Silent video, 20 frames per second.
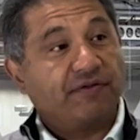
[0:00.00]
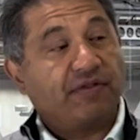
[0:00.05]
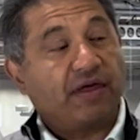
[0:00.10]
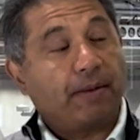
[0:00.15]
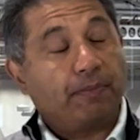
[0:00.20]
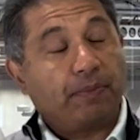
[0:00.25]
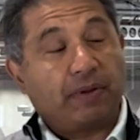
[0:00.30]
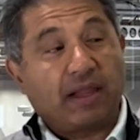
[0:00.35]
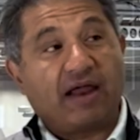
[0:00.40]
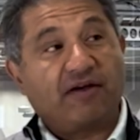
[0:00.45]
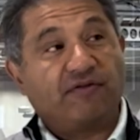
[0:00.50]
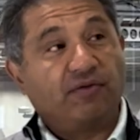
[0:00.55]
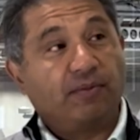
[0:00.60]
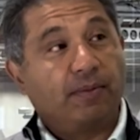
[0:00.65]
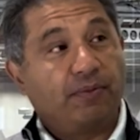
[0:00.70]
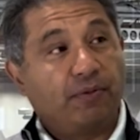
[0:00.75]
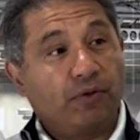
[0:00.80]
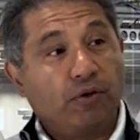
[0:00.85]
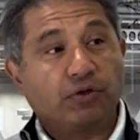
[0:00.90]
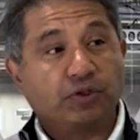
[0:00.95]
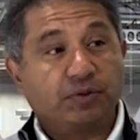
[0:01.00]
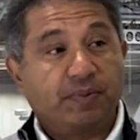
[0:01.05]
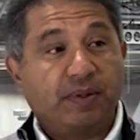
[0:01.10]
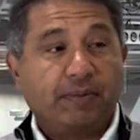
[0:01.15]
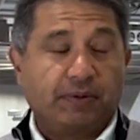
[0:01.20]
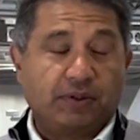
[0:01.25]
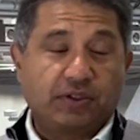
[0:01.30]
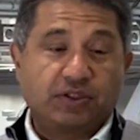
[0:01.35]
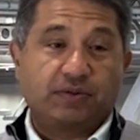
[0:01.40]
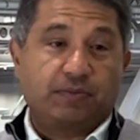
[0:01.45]
of that platform approach.
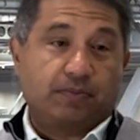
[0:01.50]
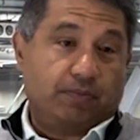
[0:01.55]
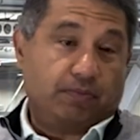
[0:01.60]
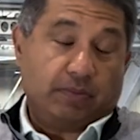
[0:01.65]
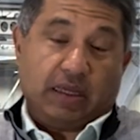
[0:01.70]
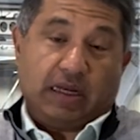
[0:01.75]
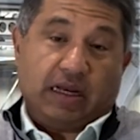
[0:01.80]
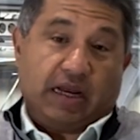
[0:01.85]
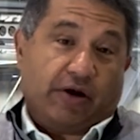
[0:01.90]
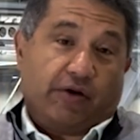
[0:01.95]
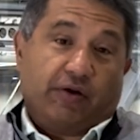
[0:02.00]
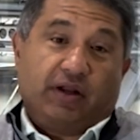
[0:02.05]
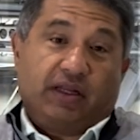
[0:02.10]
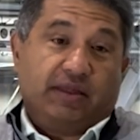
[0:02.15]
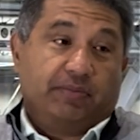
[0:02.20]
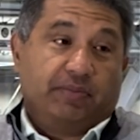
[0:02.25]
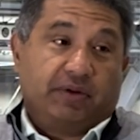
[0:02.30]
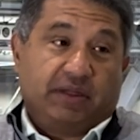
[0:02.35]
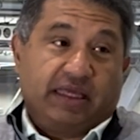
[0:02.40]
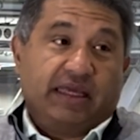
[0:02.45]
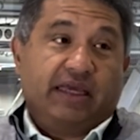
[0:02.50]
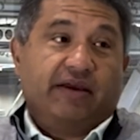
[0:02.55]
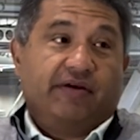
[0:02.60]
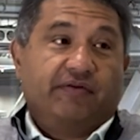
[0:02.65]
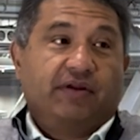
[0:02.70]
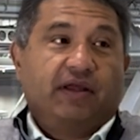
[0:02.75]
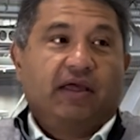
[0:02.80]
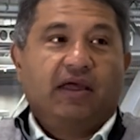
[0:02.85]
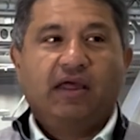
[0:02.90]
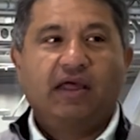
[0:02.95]
People just yeah. inherently
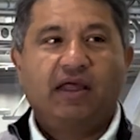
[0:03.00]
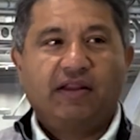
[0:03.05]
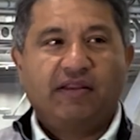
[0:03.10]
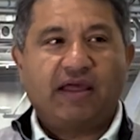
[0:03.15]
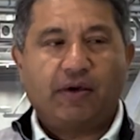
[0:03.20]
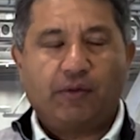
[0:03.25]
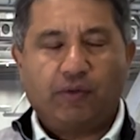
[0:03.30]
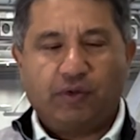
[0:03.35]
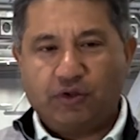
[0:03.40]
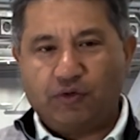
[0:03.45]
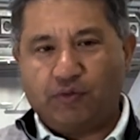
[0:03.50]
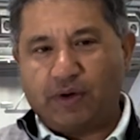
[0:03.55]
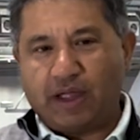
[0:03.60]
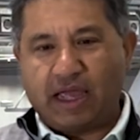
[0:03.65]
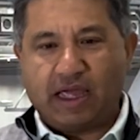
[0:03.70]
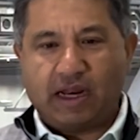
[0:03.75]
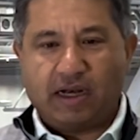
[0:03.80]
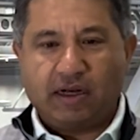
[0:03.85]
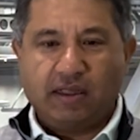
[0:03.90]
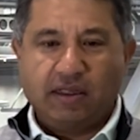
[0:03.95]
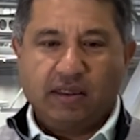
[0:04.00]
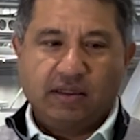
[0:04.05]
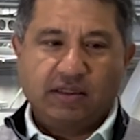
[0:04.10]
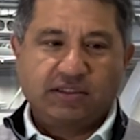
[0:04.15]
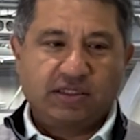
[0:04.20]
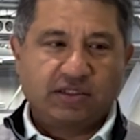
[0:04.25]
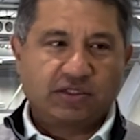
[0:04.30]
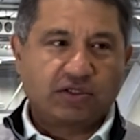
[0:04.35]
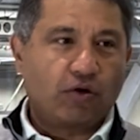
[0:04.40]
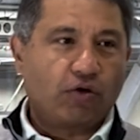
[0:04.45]
believed that when you ran
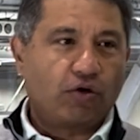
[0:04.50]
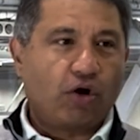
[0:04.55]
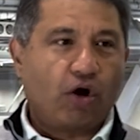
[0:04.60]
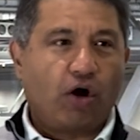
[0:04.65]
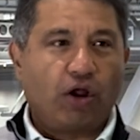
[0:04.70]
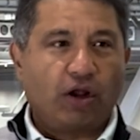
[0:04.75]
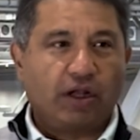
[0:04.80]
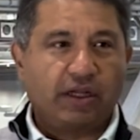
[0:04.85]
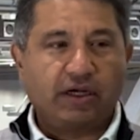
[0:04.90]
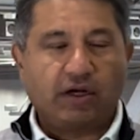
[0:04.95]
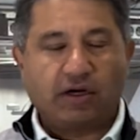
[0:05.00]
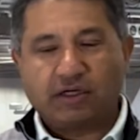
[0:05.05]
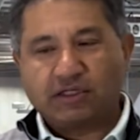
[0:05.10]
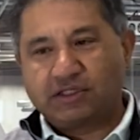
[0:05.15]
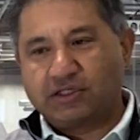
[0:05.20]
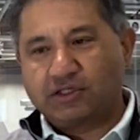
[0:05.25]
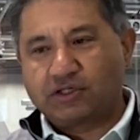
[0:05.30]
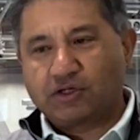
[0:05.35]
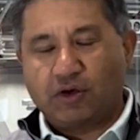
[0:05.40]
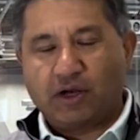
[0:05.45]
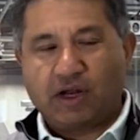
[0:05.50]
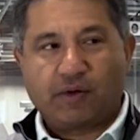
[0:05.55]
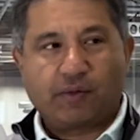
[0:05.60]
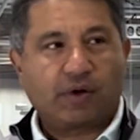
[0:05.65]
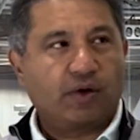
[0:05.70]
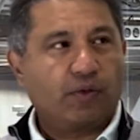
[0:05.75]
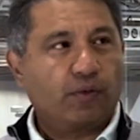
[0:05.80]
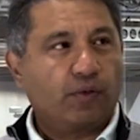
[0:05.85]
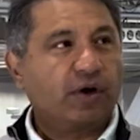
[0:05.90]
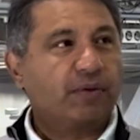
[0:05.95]
Cisco calling on a Cisco
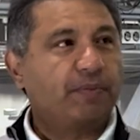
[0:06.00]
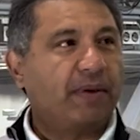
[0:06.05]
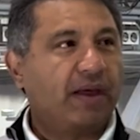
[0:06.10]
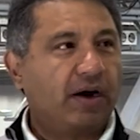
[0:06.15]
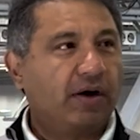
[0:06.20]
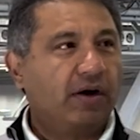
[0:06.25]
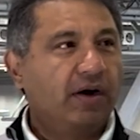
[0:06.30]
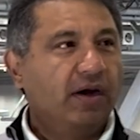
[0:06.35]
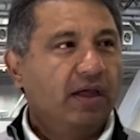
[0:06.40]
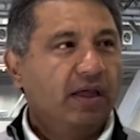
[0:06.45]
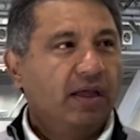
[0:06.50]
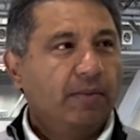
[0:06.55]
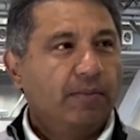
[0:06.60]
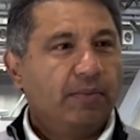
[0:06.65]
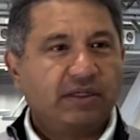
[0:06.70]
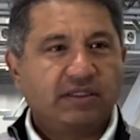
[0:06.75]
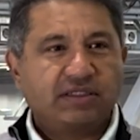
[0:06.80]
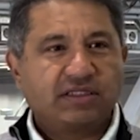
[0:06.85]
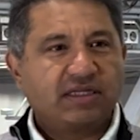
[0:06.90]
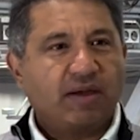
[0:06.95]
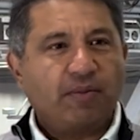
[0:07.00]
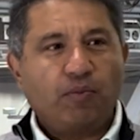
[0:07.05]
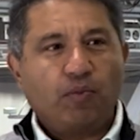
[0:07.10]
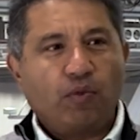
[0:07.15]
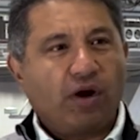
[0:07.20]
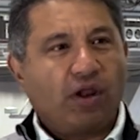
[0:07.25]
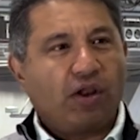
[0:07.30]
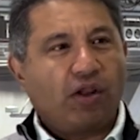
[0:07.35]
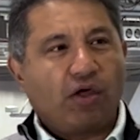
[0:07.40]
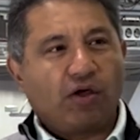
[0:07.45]
network, it worked better. Yeah. But
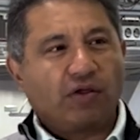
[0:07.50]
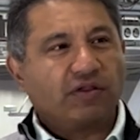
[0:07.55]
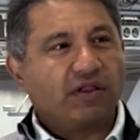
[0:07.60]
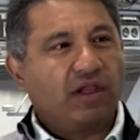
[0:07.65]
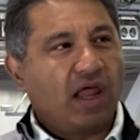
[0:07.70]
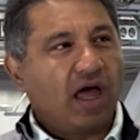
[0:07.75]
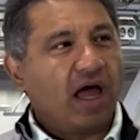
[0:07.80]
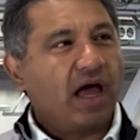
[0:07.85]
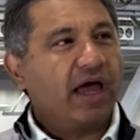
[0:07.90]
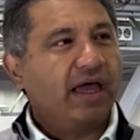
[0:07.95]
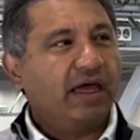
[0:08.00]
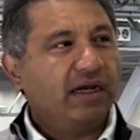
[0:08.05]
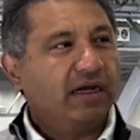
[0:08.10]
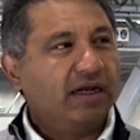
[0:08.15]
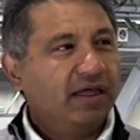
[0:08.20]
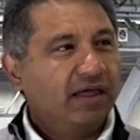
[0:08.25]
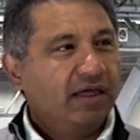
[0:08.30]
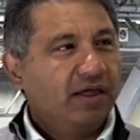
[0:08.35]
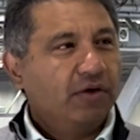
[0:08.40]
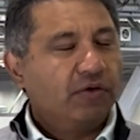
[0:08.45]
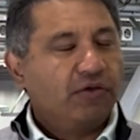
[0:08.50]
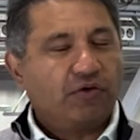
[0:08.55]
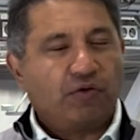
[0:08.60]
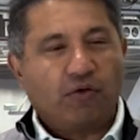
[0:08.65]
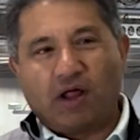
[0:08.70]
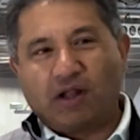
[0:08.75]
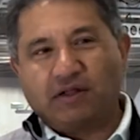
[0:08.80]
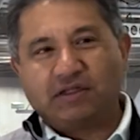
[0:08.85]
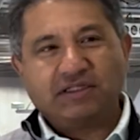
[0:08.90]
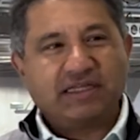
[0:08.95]
somewhere along the line, through all